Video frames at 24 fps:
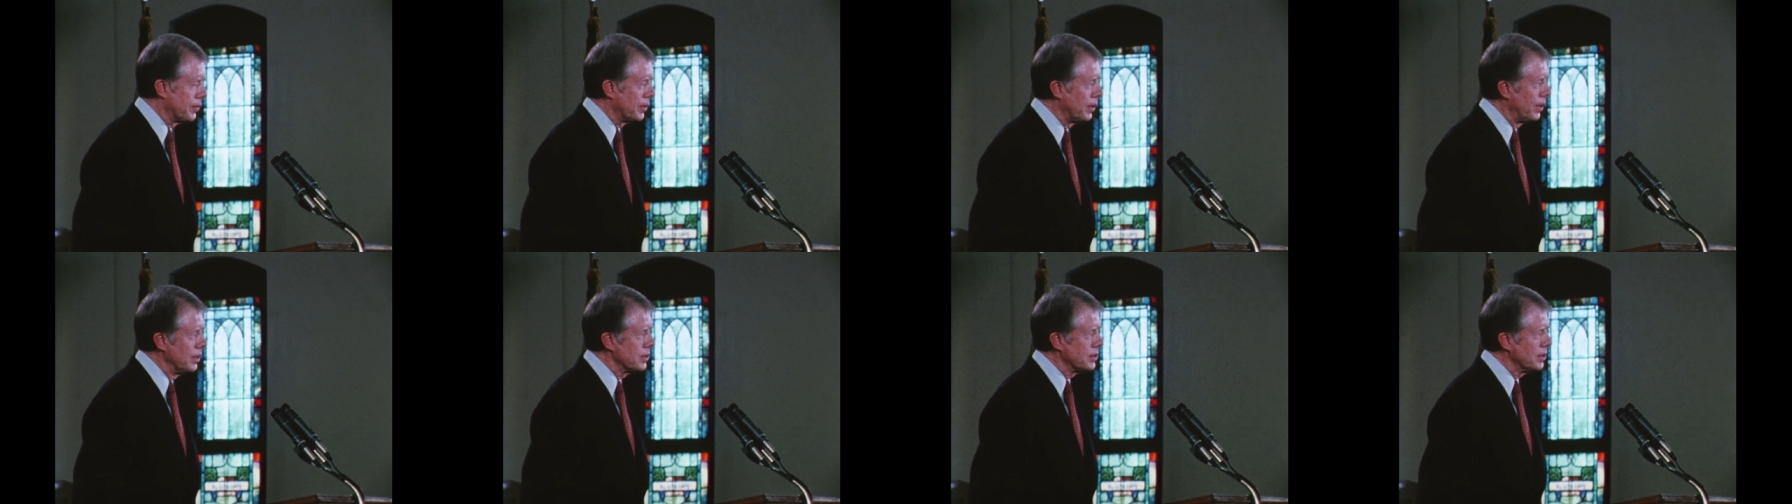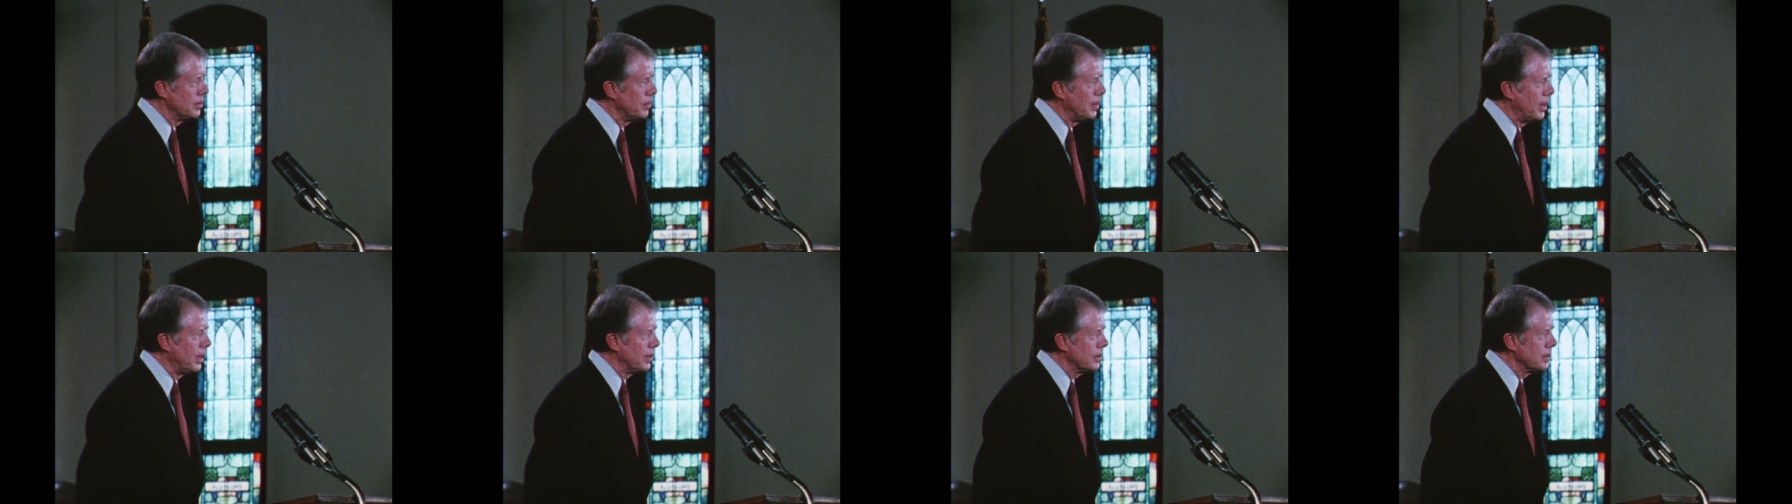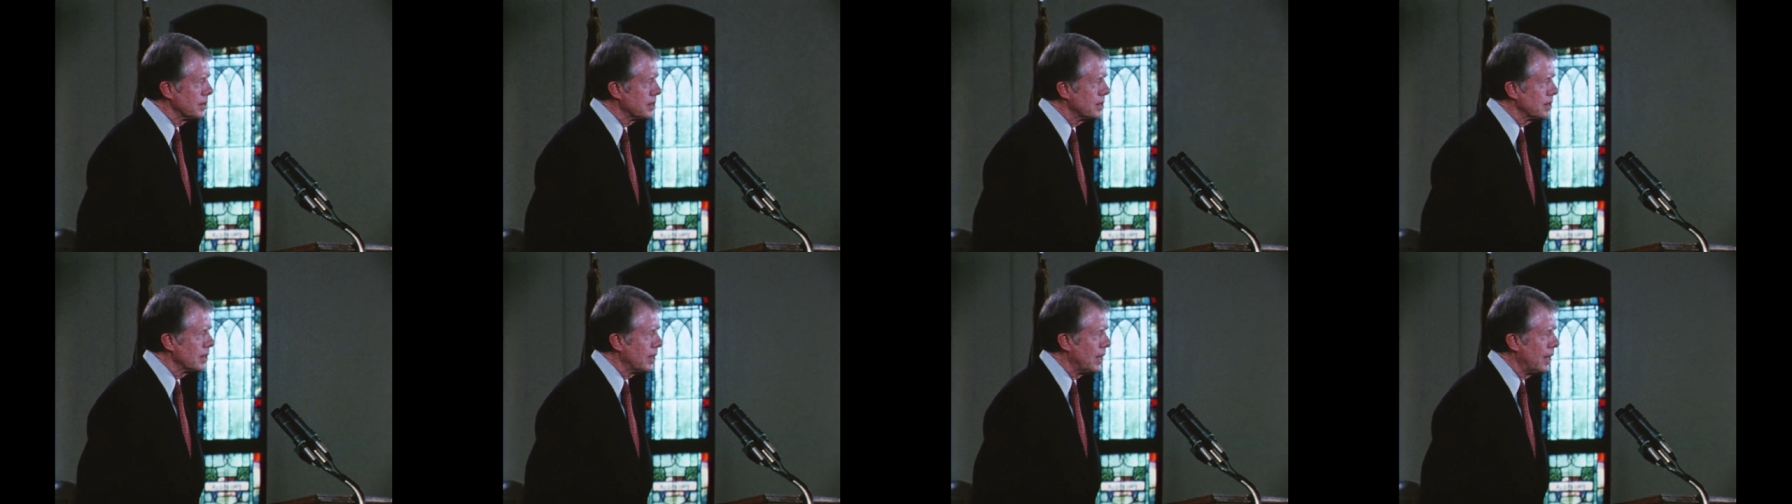frozen
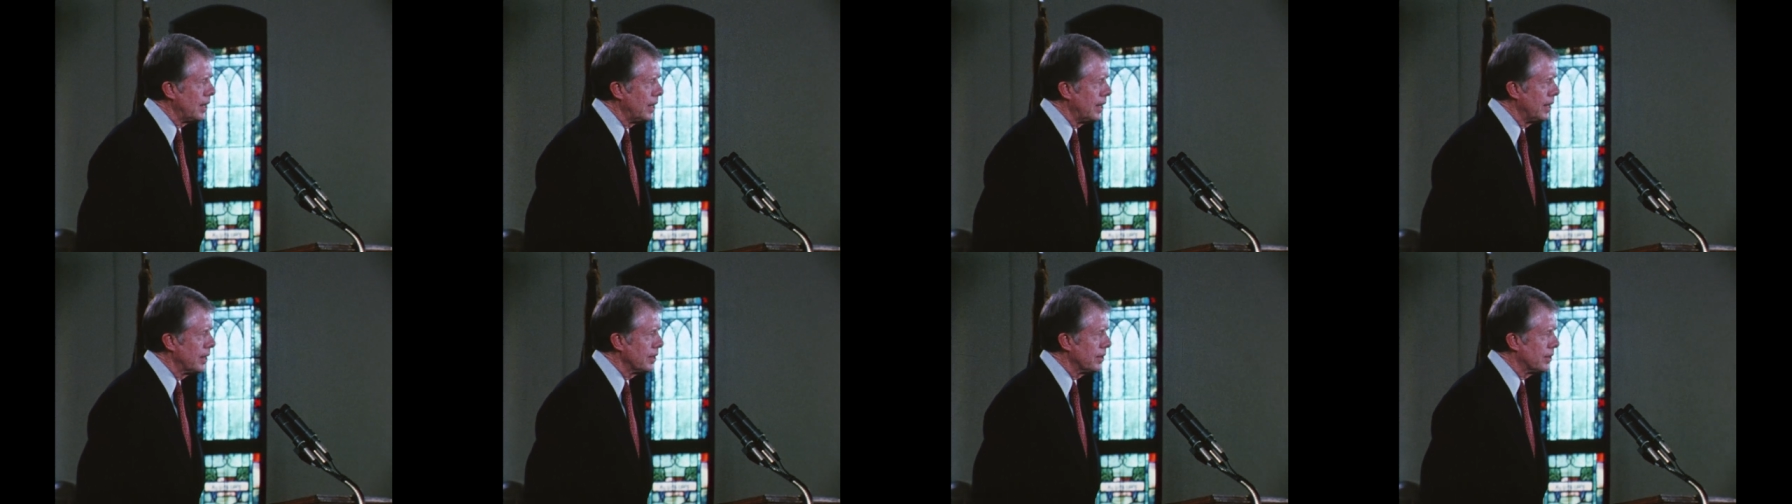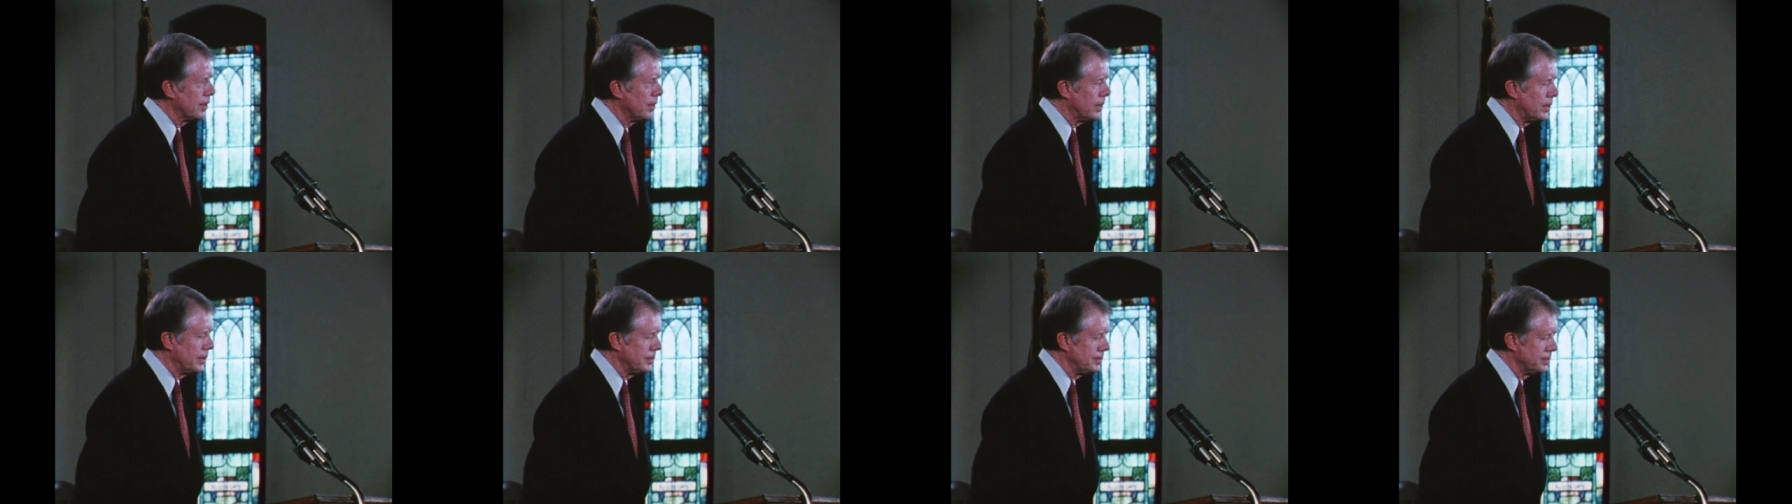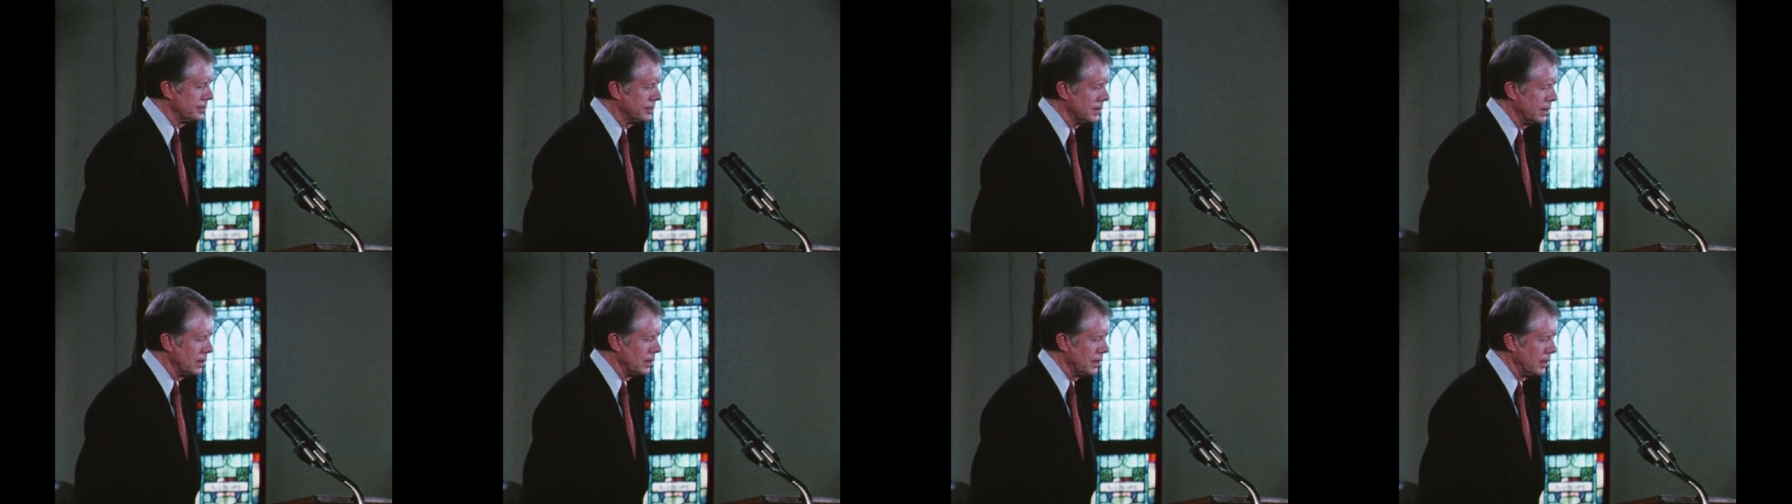mountainside or
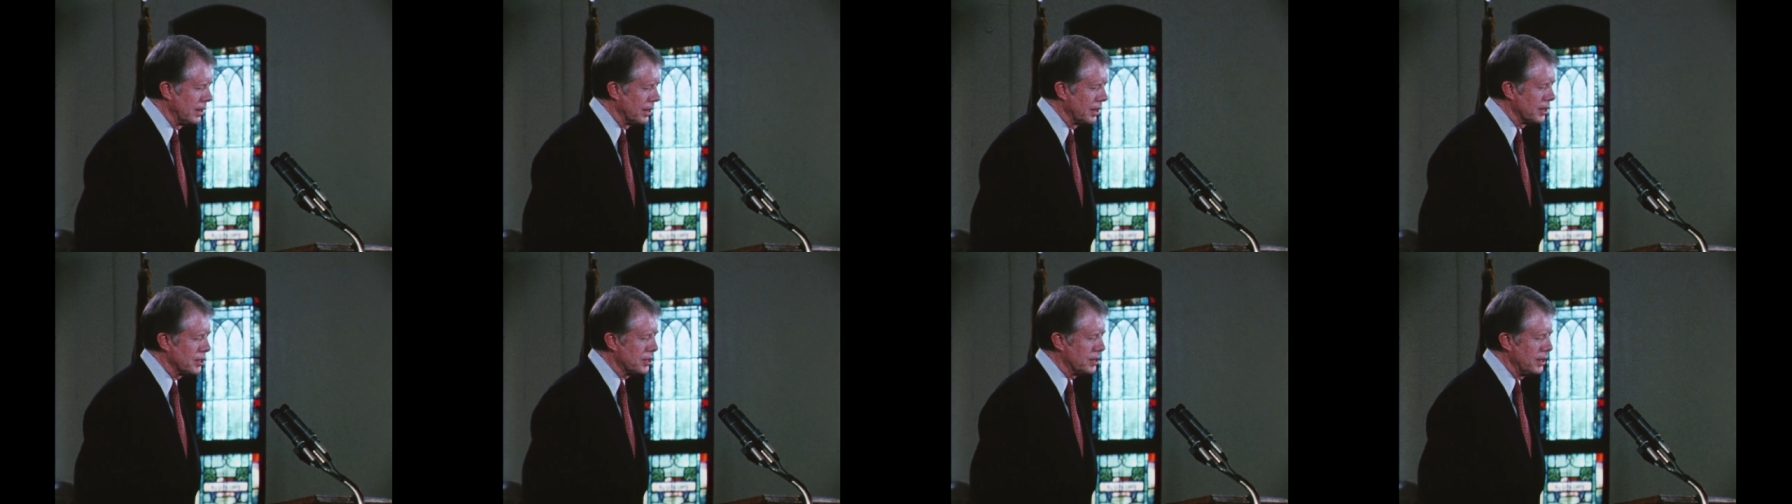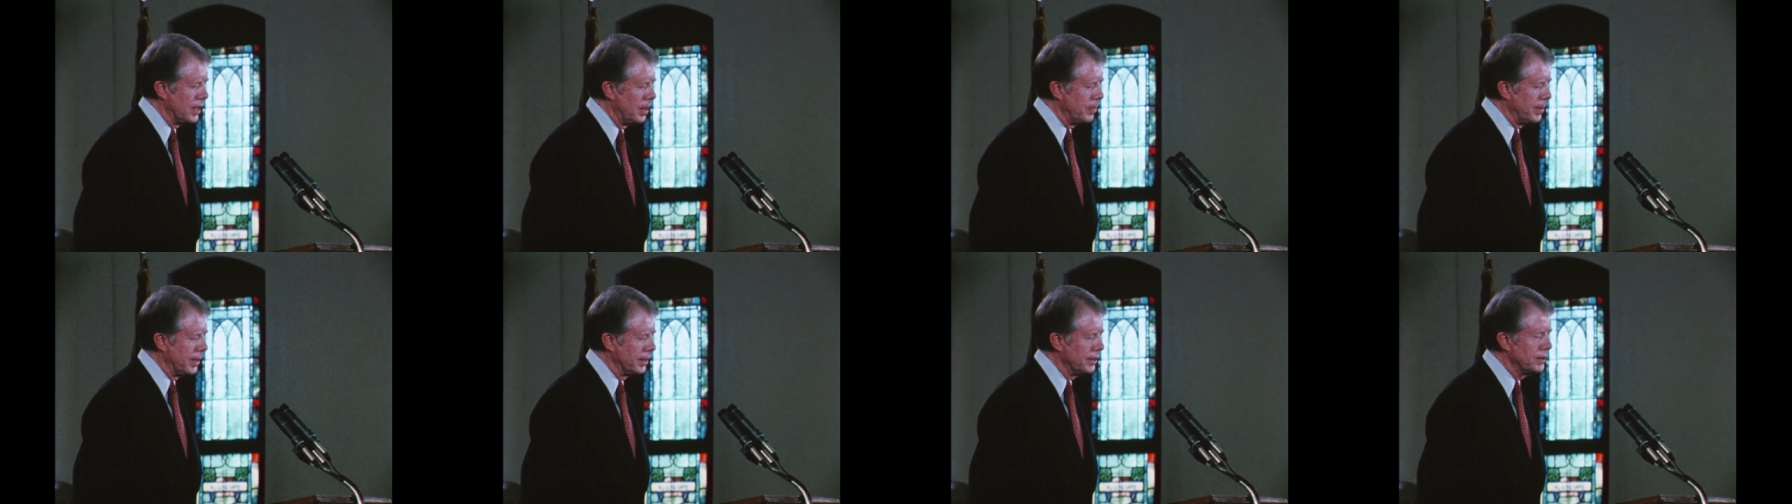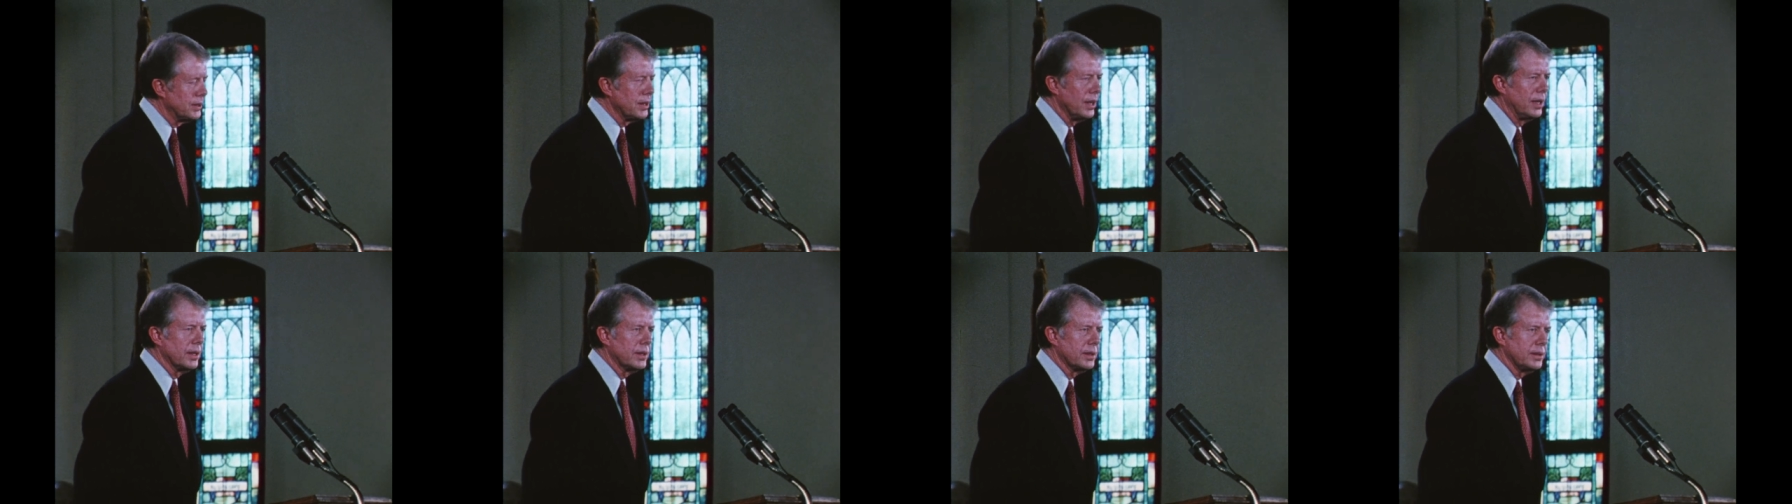in a
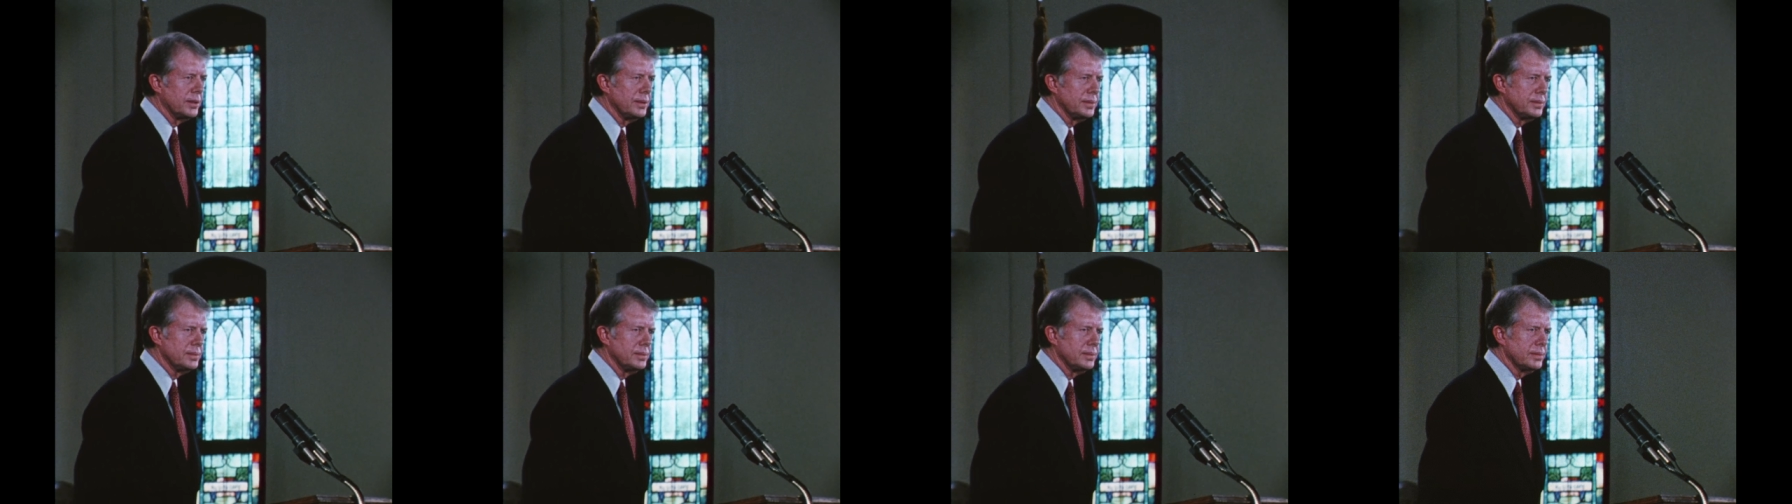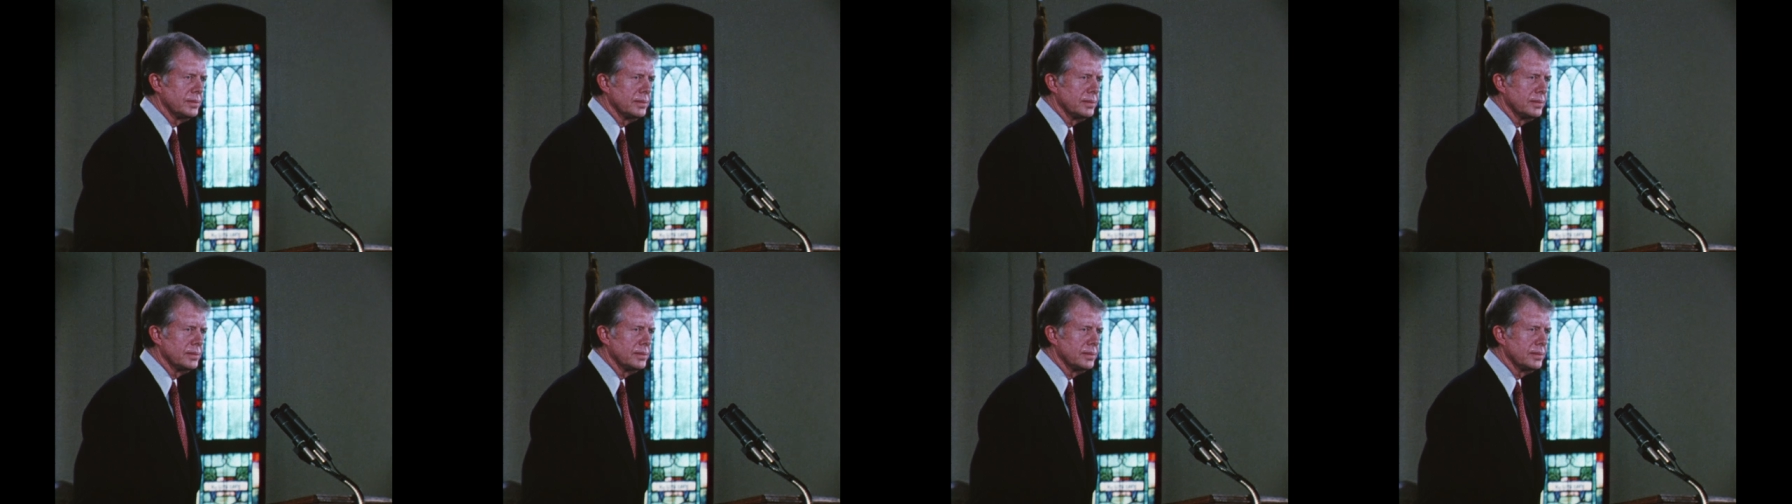steaming jungle,